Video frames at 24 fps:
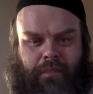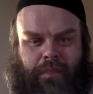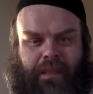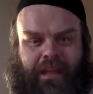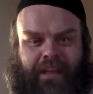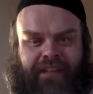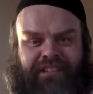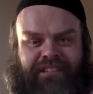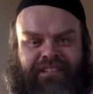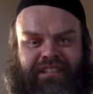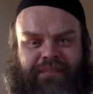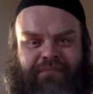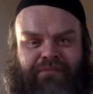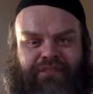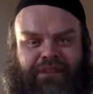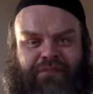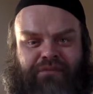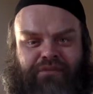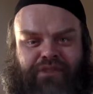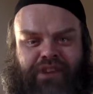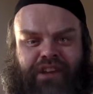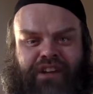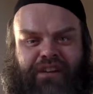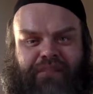At the same
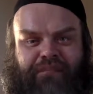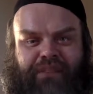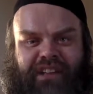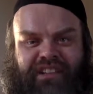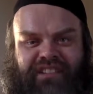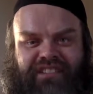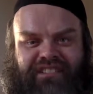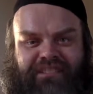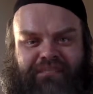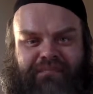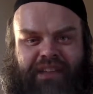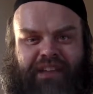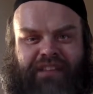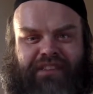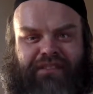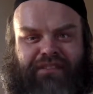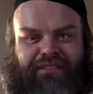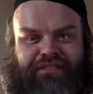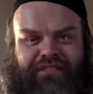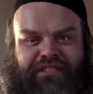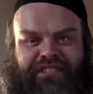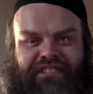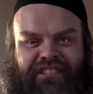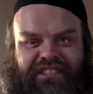time, try your best to make
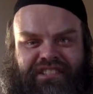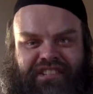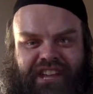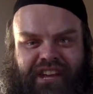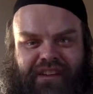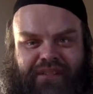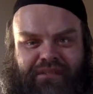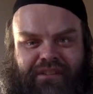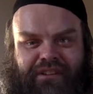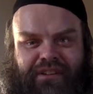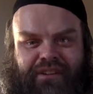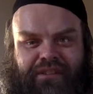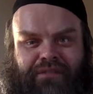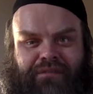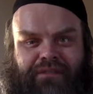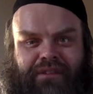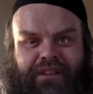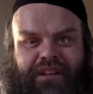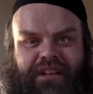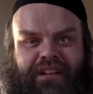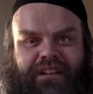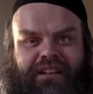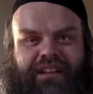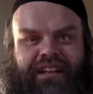those visits count, you know.
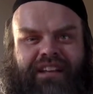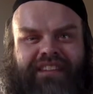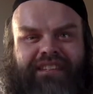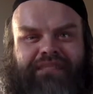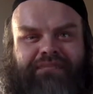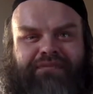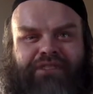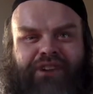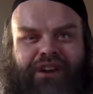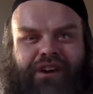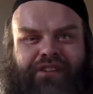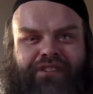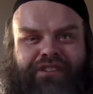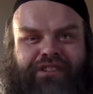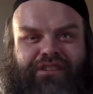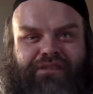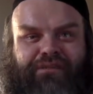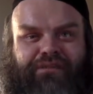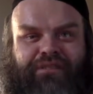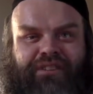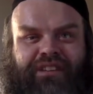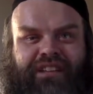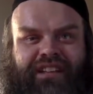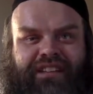Let them talk to you.
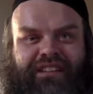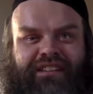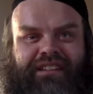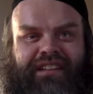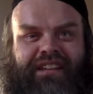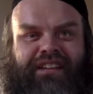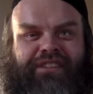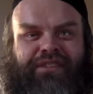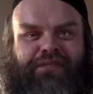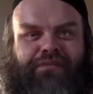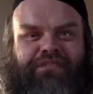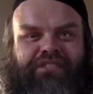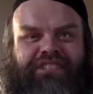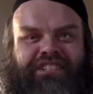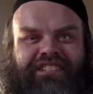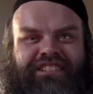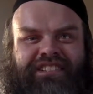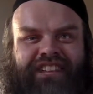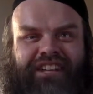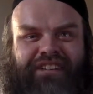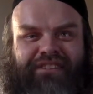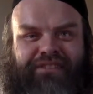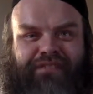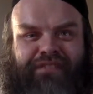Like, don't just
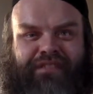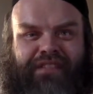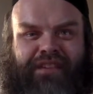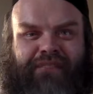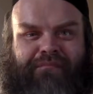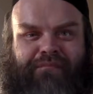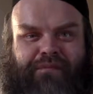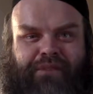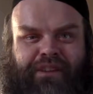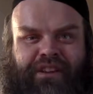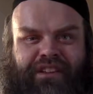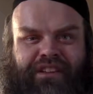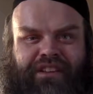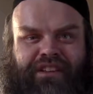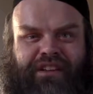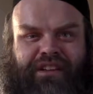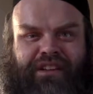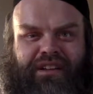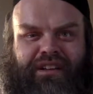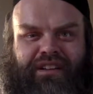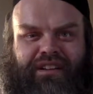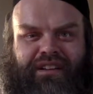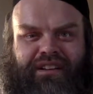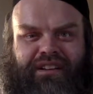lecture them. One of
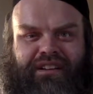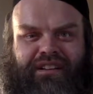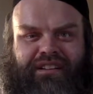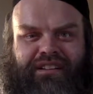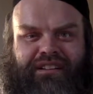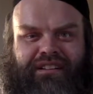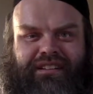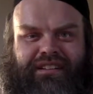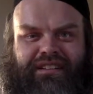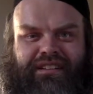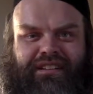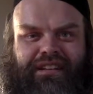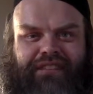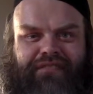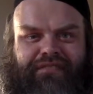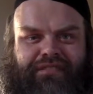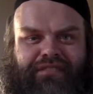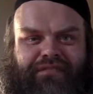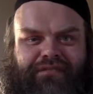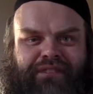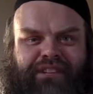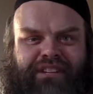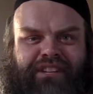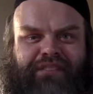
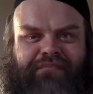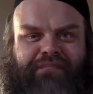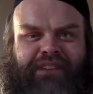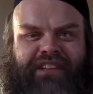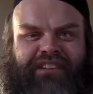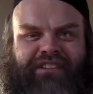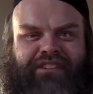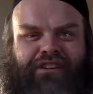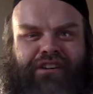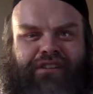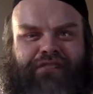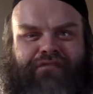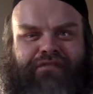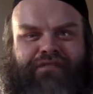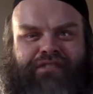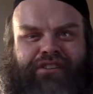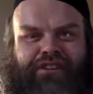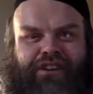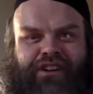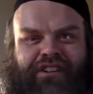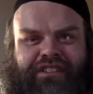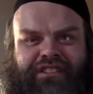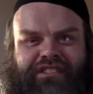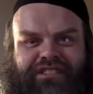the best
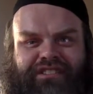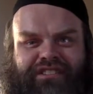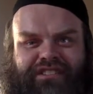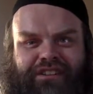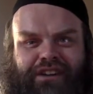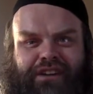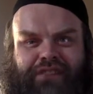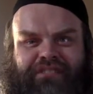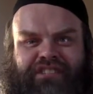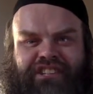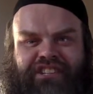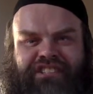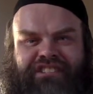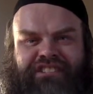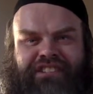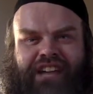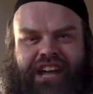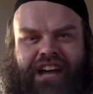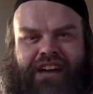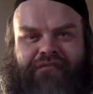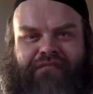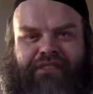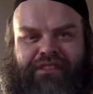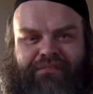conversations I
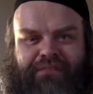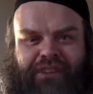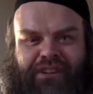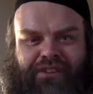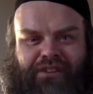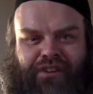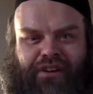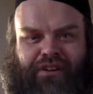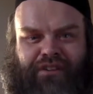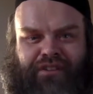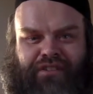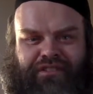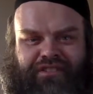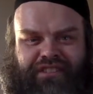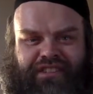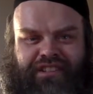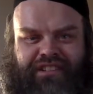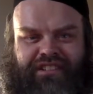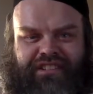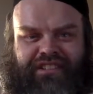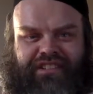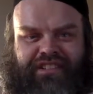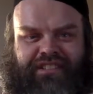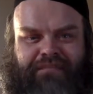have with my daughters
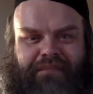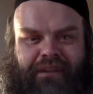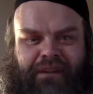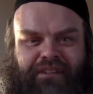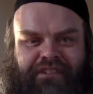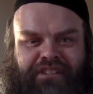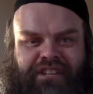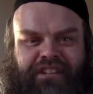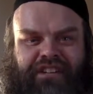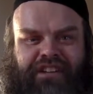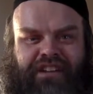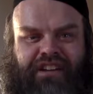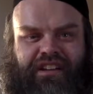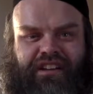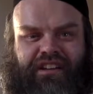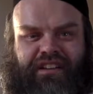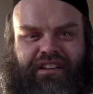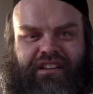is about Jannah.